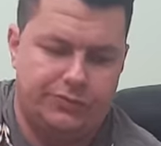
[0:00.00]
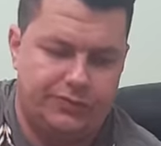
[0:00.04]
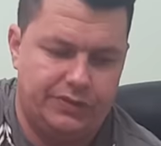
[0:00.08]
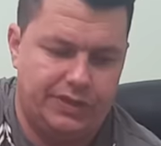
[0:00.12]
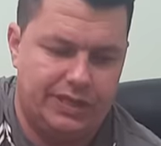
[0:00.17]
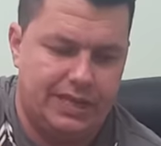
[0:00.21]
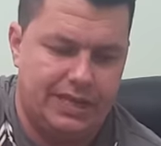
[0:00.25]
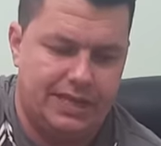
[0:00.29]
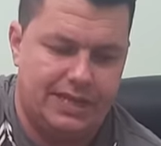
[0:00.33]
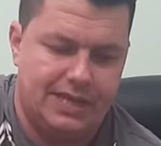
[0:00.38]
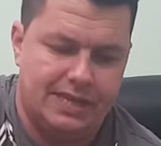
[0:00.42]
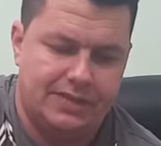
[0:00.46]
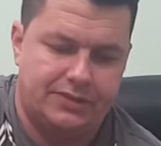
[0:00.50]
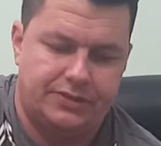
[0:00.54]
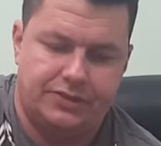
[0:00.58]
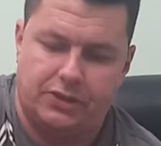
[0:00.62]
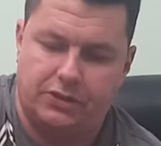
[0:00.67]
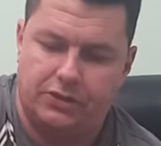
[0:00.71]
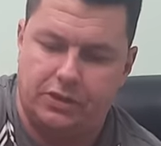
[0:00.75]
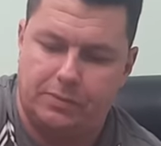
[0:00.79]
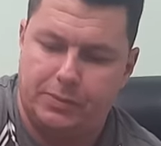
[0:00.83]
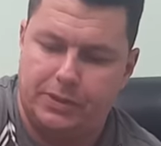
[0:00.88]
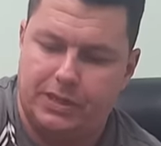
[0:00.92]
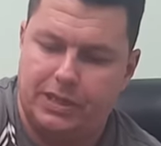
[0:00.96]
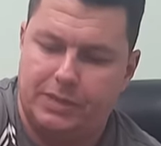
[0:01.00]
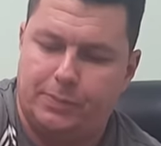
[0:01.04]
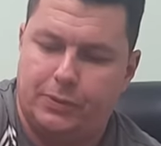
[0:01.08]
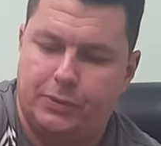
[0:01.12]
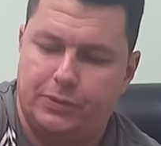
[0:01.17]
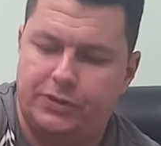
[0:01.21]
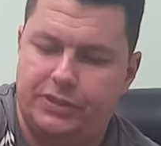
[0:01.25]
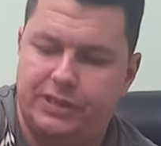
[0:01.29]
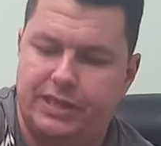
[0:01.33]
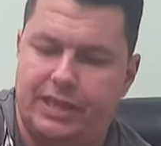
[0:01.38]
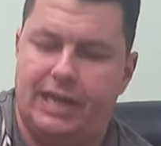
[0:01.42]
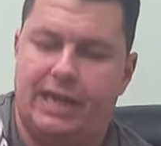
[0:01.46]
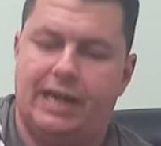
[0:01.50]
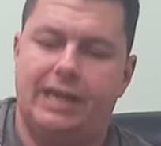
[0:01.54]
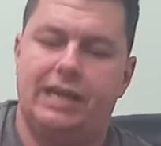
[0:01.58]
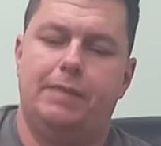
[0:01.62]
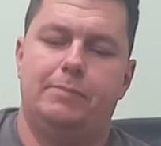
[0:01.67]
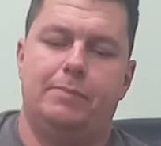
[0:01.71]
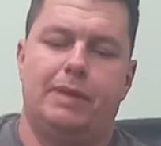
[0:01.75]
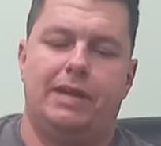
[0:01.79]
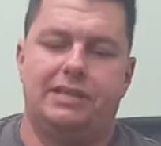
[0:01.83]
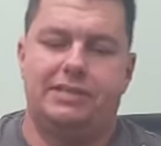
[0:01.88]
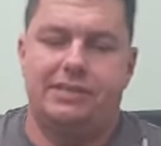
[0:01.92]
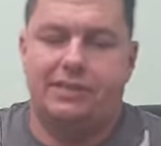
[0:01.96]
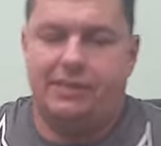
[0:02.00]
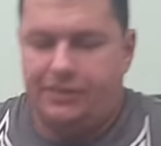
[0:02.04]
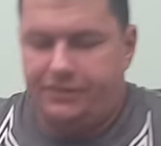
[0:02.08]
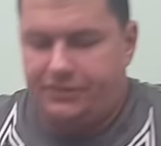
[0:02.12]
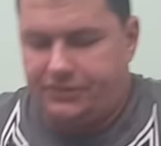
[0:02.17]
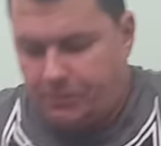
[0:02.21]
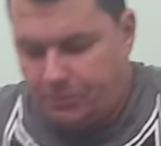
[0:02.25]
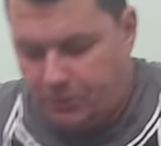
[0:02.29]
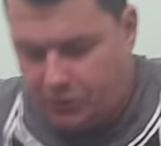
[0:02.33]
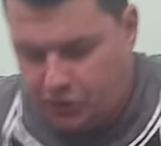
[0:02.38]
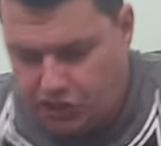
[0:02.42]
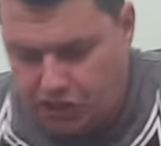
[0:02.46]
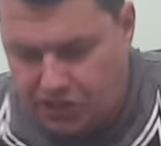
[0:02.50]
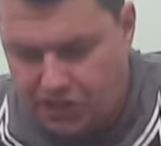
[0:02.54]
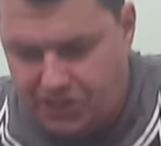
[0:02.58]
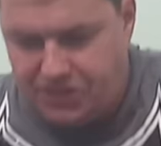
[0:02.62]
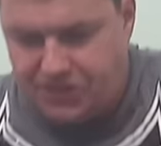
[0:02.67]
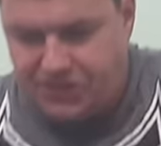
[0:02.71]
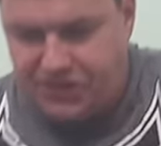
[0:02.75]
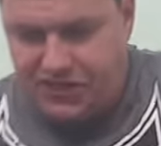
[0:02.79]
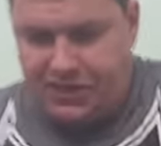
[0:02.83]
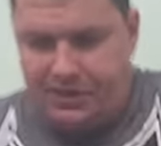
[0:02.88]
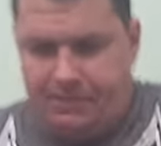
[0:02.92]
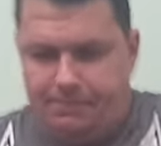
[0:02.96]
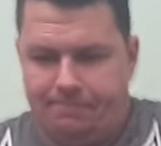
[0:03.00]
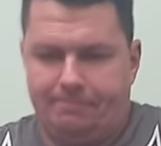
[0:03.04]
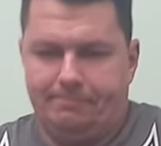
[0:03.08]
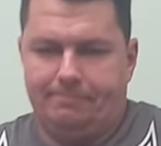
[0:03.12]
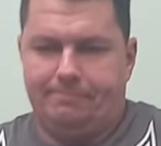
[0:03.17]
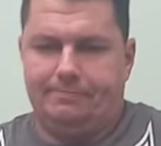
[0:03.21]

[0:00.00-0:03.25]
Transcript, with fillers: of it has got a bipod on it and it makes life so much easier.